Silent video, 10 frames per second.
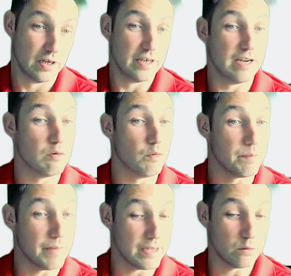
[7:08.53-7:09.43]
Now, what we
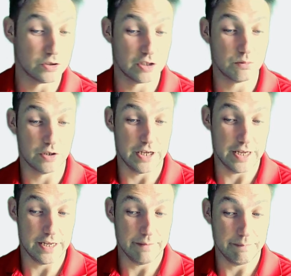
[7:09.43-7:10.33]
may also want
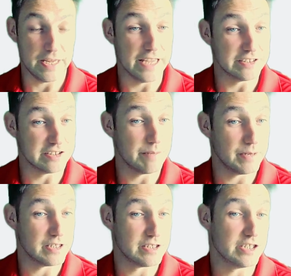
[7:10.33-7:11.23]
here is the
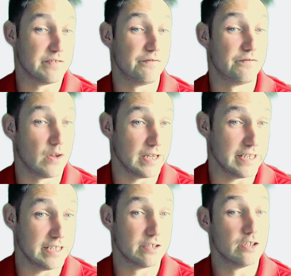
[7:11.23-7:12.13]
ability to
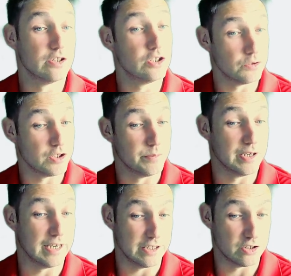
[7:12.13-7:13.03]
find the
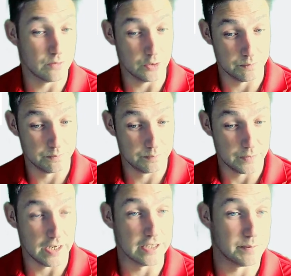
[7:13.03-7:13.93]
document later on
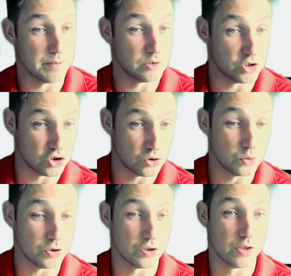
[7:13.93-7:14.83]
and to be able to
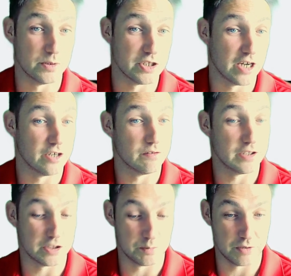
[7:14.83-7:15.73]
store documents under an
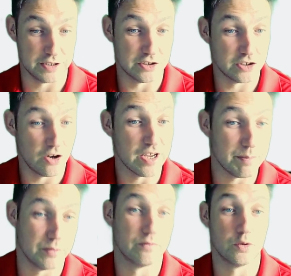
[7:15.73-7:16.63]
express
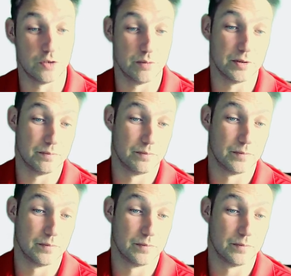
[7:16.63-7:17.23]
type of document.